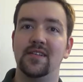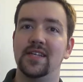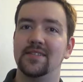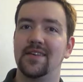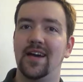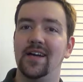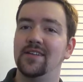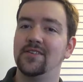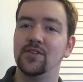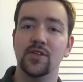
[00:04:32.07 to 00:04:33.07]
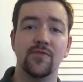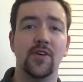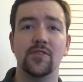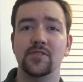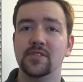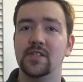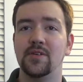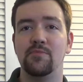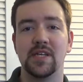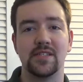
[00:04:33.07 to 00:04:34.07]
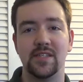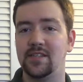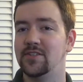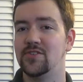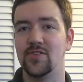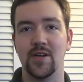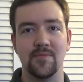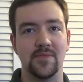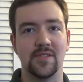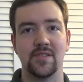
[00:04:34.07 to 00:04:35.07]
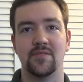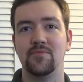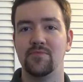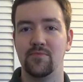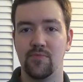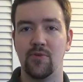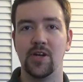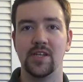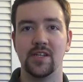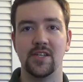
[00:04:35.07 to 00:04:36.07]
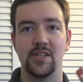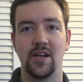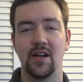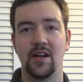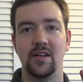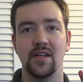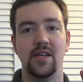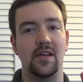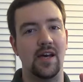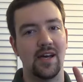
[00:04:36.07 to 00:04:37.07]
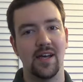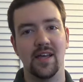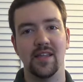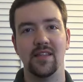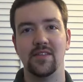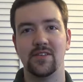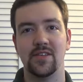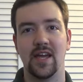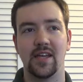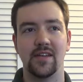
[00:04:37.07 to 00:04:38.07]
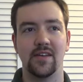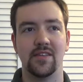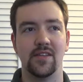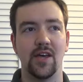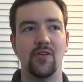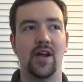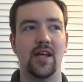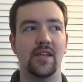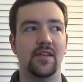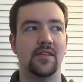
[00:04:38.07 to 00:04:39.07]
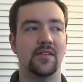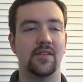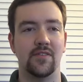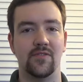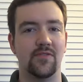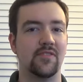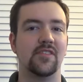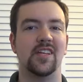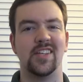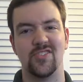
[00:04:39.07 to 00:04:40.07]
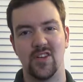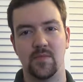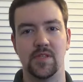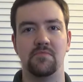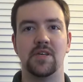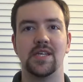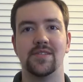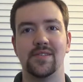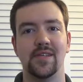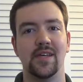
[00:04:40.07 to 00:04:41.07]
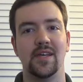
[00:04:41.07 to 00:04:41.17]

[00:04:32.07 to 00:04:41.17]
It's got good vocals, good mixing, good drums, pretty good guitar, a little lacking on the lower end of drums and bass,